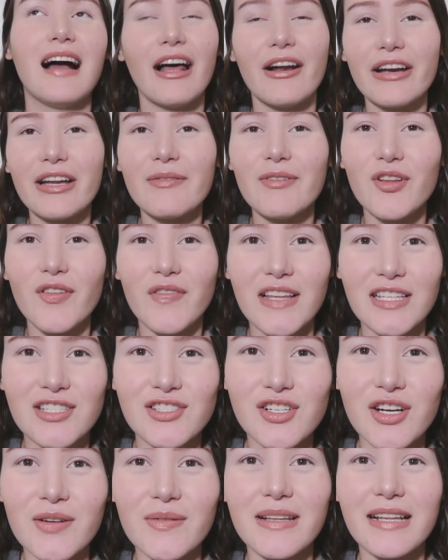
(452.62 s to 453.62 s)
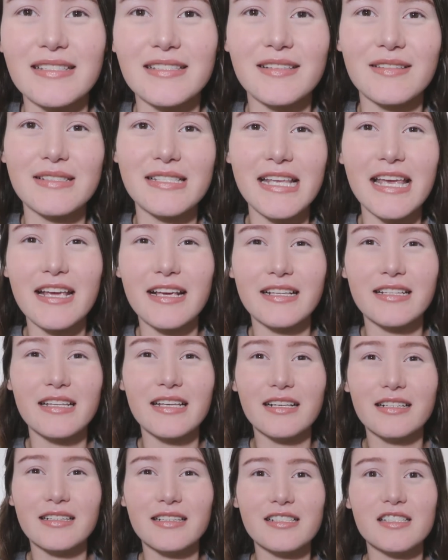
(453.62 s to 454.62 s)
I don't even know if that's a term, that's a saying
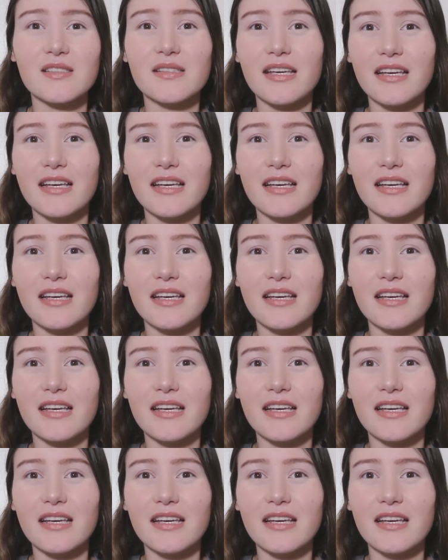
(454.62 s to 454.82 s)
in